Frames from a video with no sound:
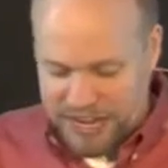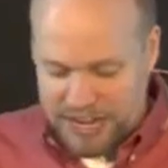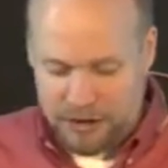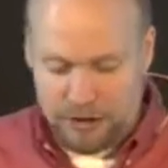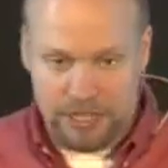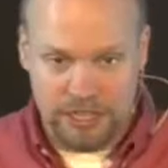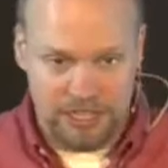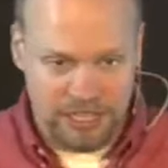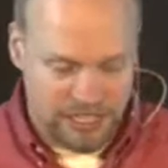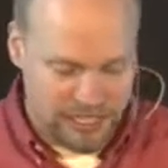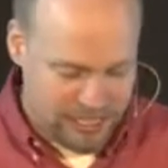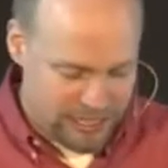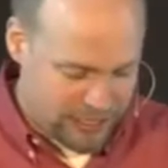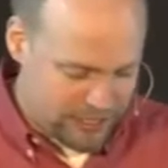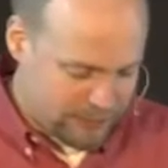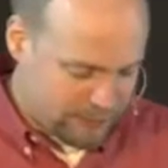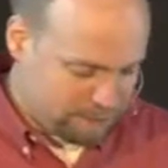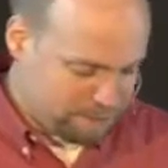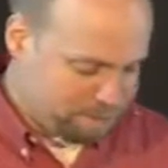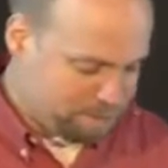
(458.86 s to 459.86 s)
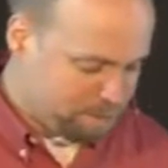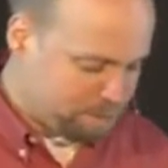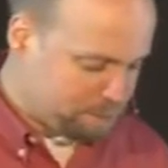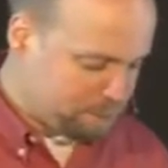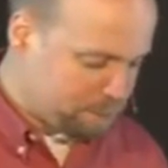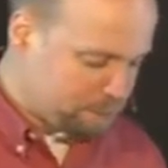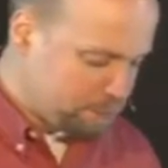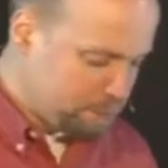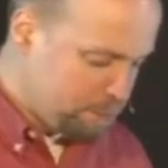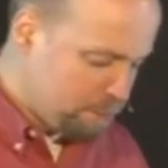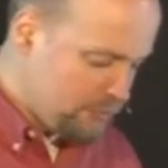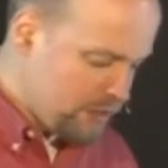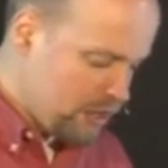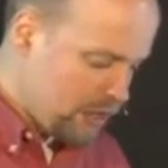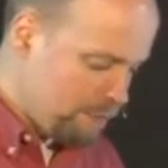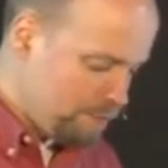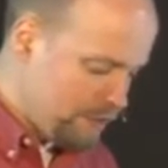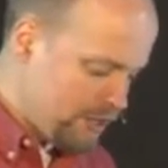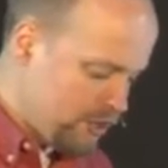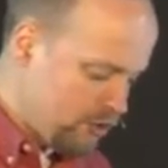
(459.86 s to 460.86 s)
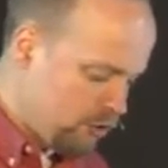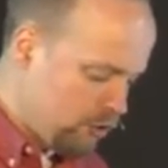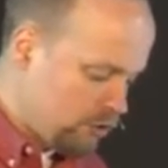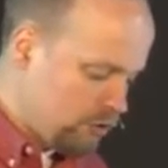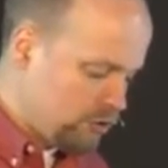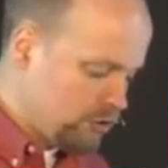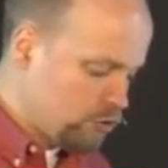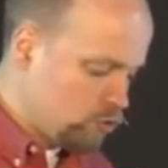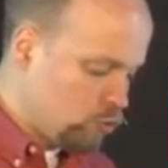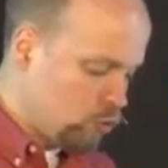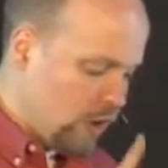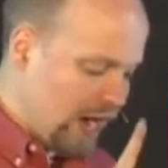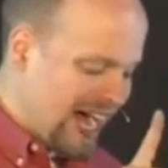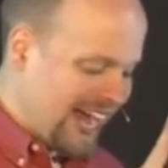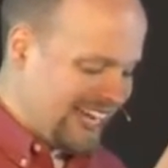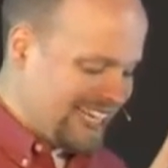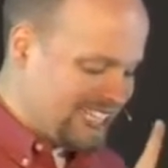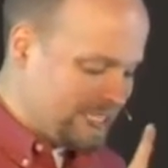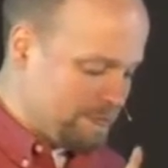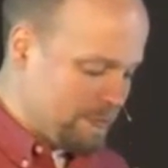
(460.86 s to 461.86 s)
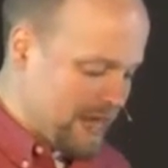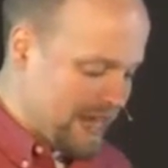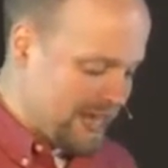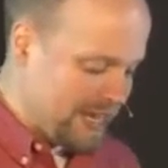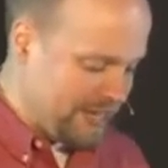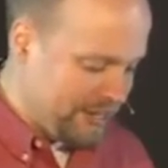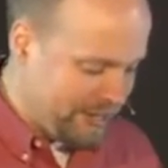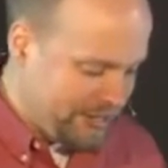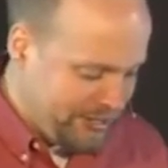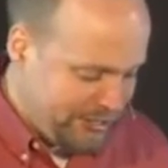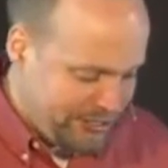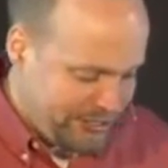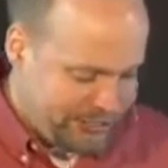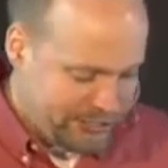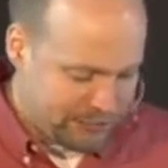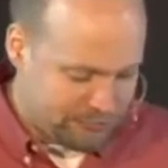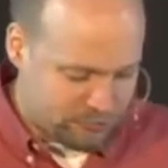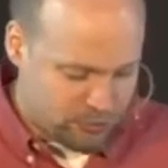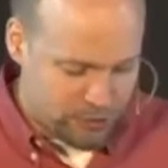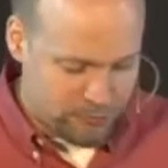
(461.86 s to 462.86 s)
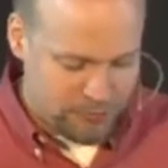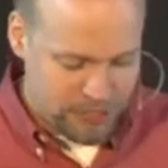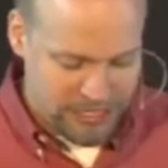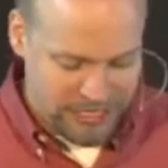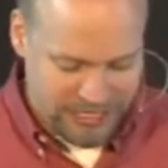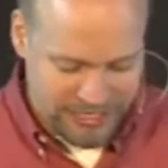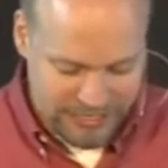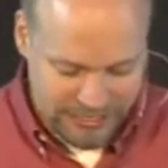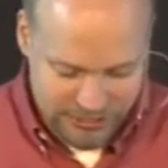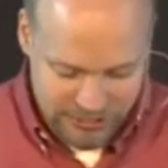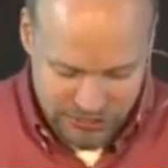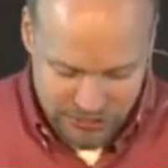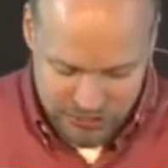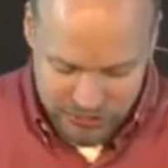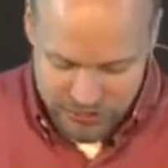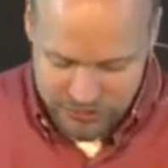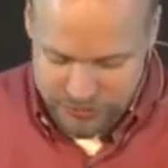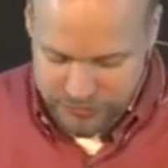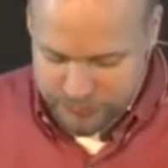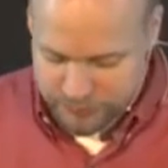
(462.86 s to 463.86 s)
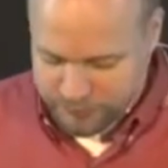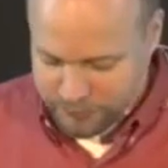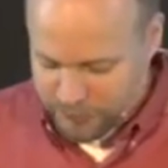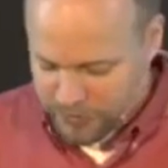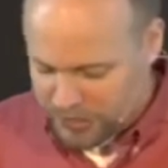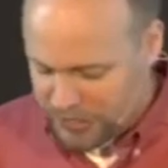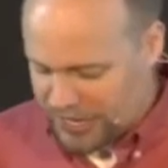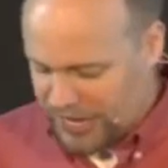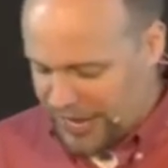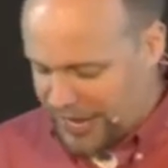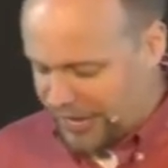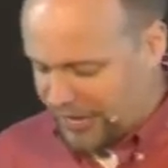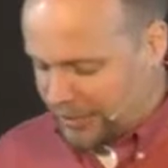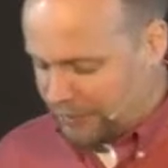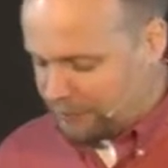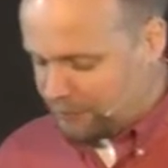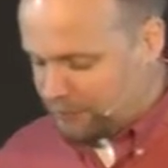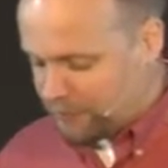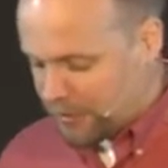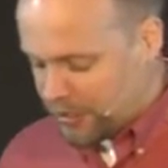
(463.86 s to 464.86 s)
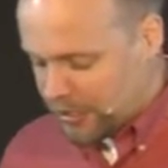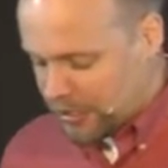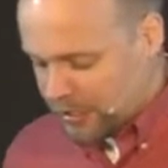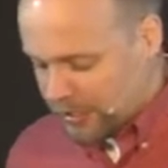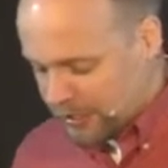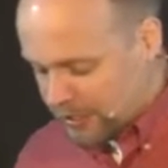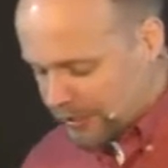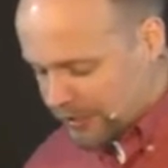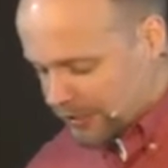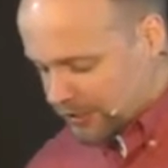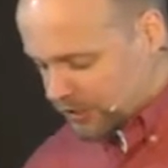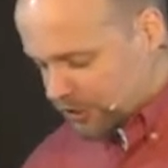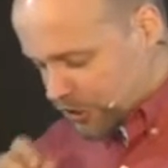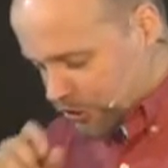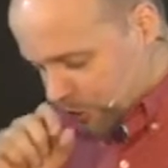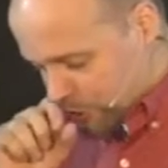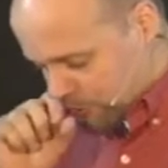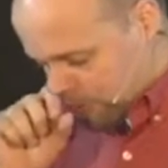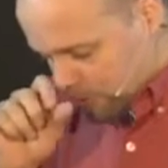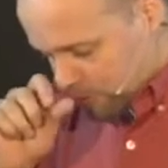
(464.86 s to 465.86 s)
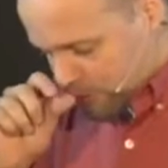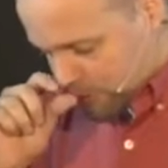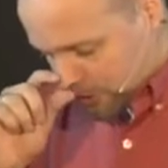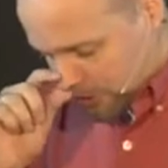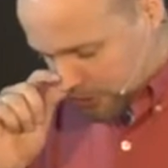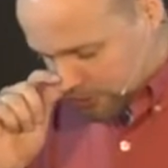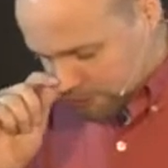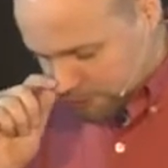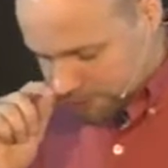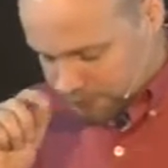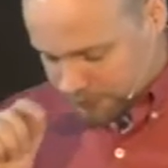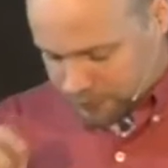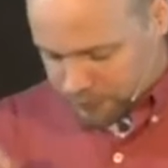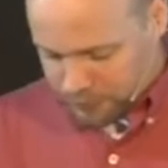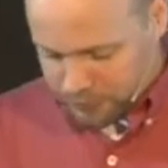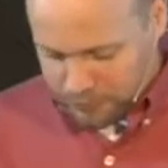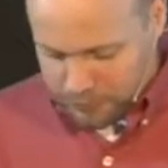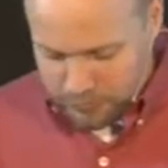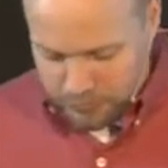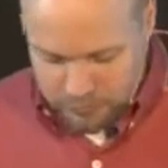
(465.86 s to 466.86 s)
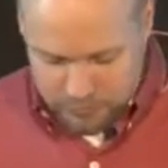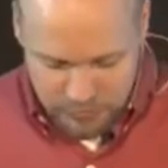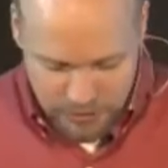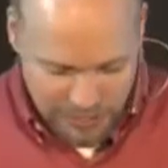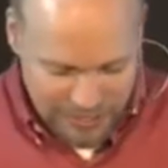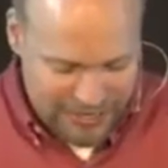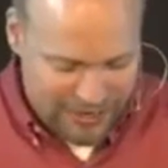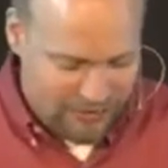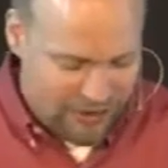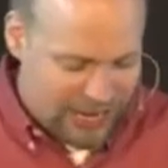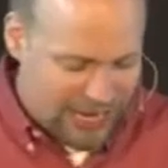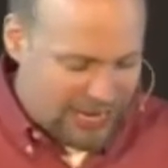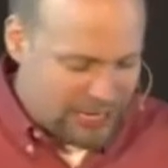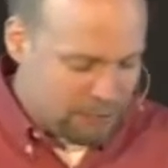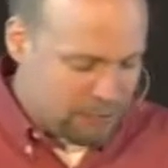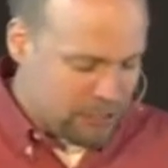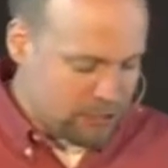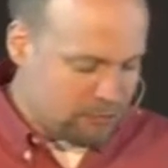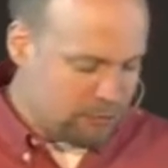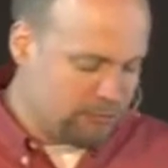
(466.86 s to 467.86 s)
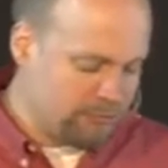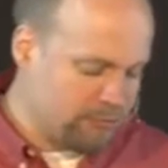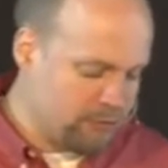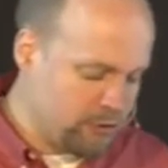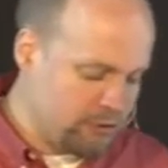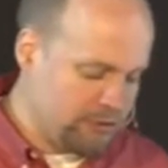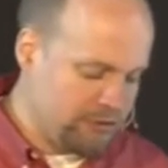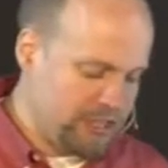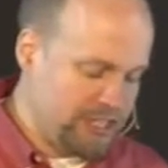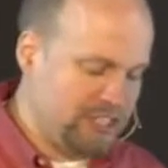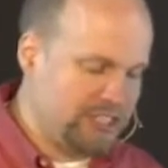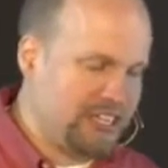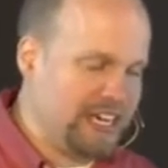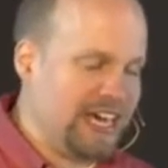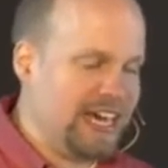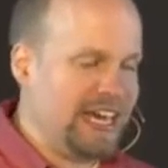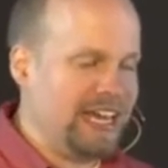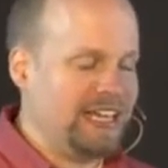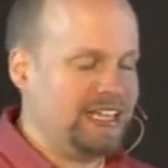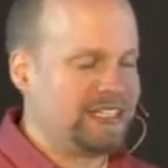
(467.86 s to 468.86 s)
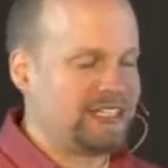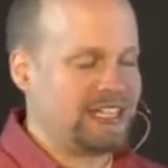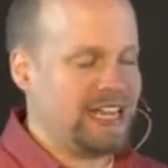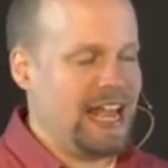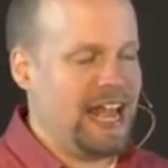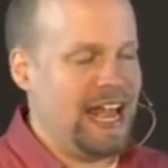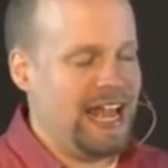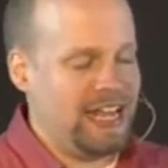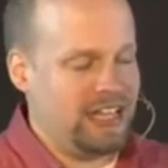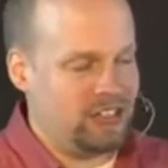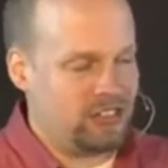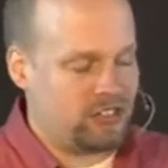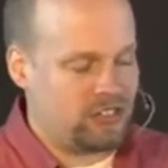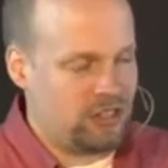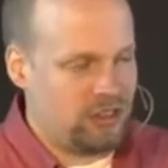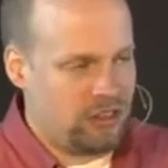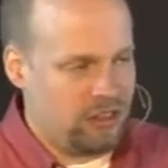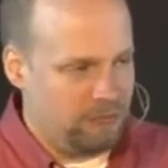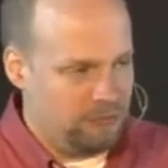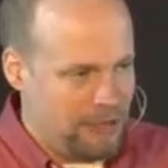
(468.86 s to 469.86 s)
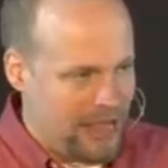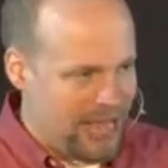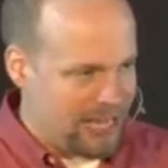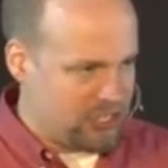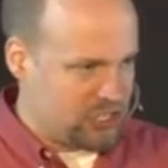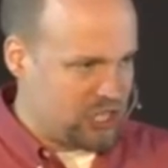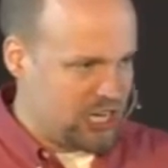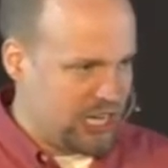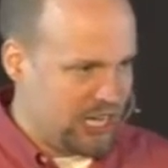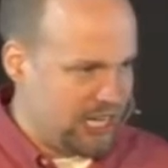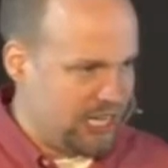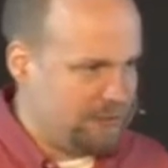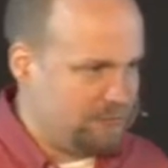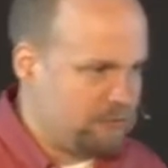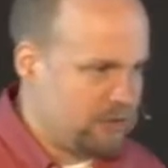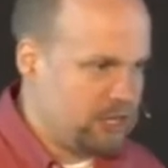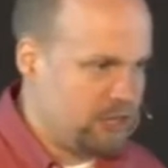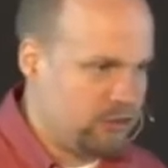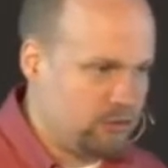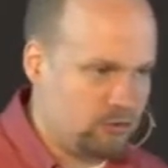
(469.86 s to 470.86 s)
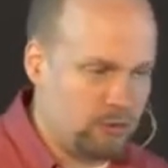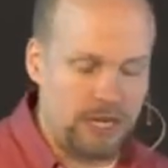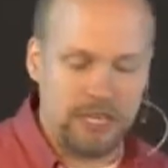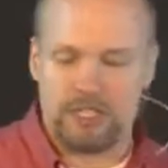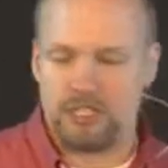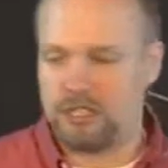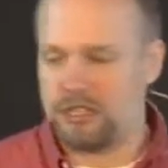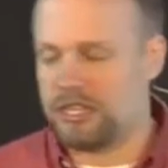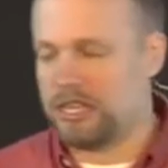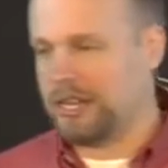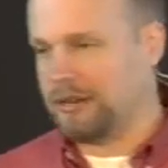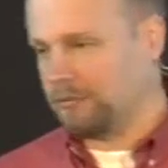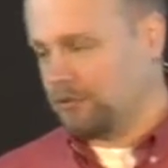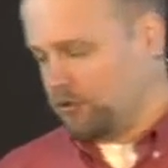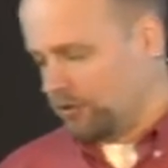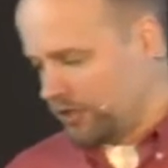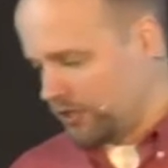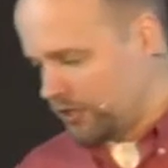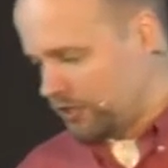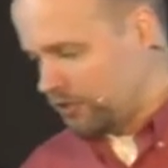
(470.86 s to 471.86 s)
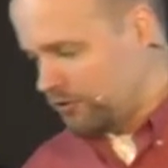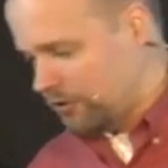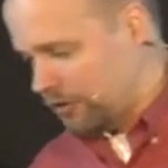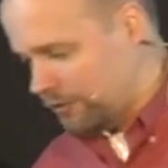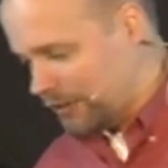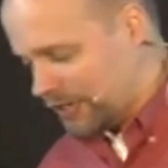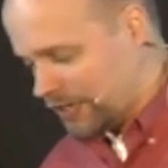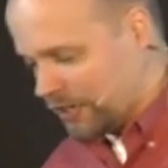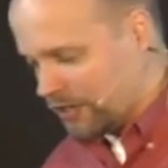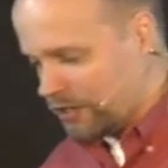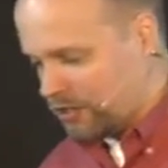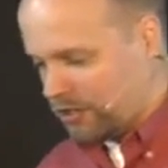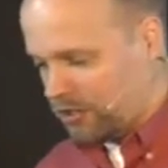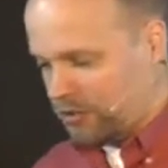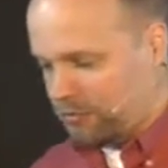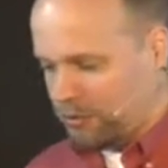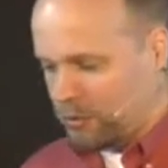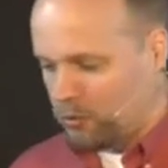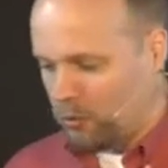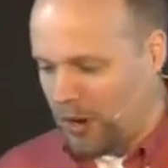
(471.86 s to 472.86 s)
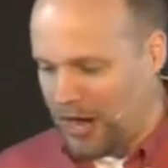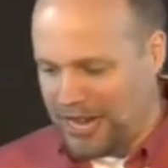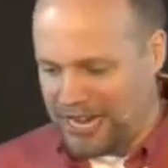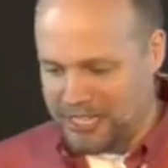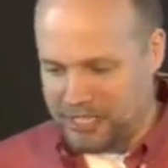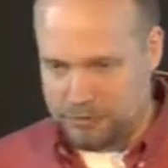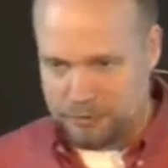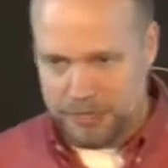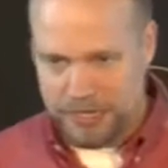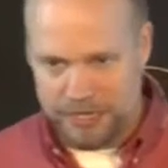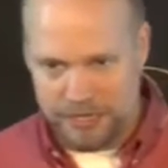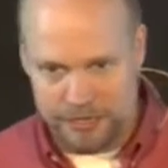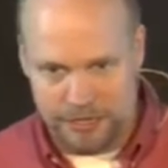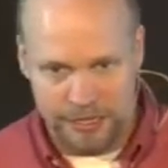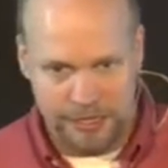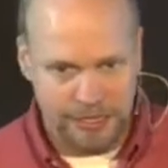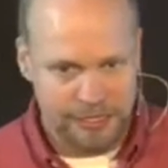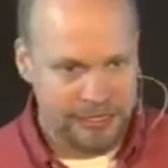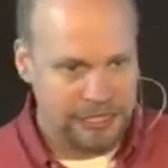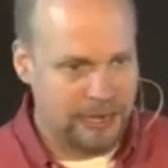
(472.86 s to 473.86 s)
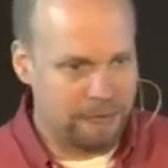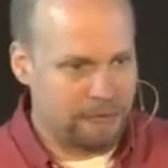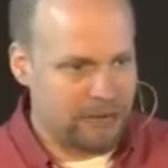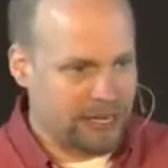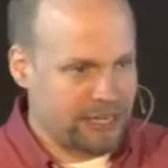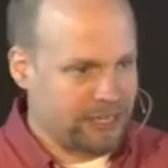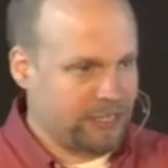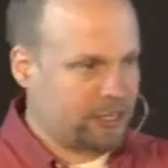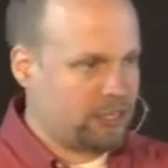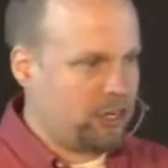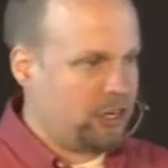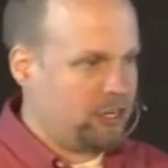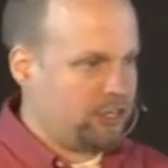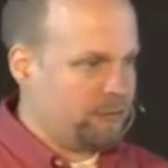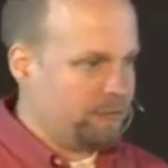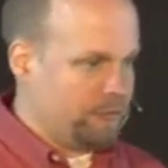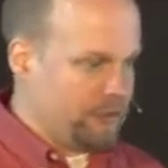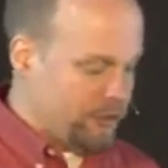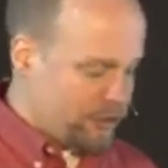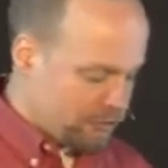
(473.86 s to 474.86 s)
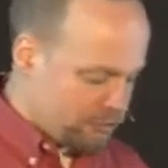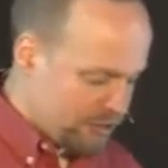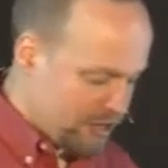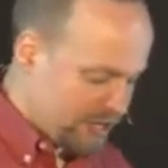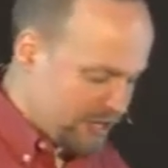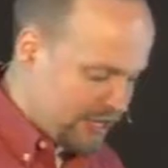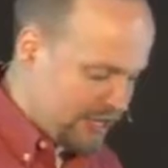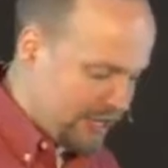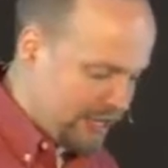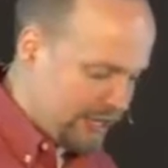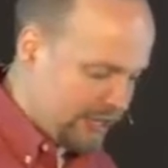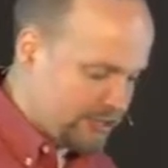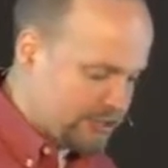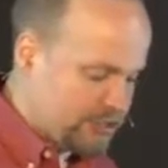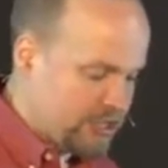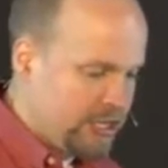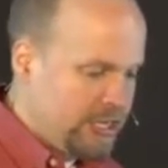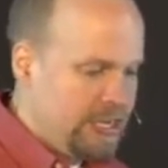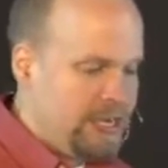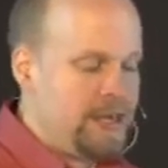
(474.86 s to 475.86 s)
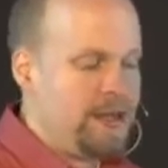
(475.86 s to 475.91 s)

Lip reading: Herod the king, behold, wise men from the east came to Jerusalem." Now, I am going to refer to these guys as the Magi. And the reason that I'm going to do that, I'm not going to call them the wise men. I'm not going to call them the three kings.